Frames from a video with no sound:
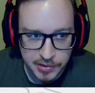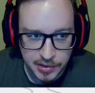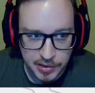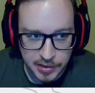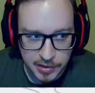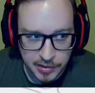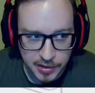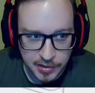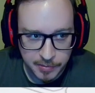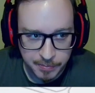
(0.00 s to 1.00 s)

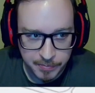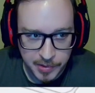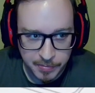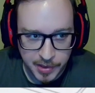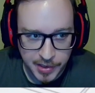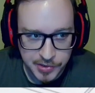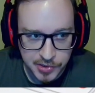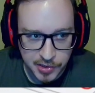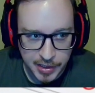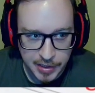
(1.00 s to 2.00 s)
and the blinds
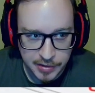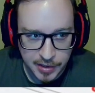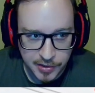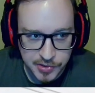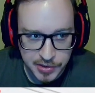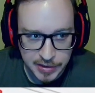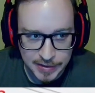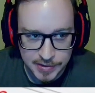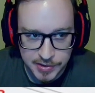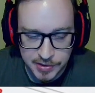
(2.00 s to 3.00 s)
are 8,000 and
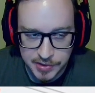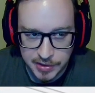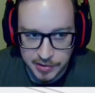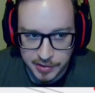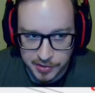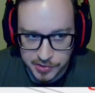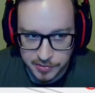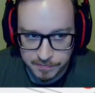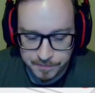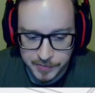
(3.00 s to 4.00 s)
16,000.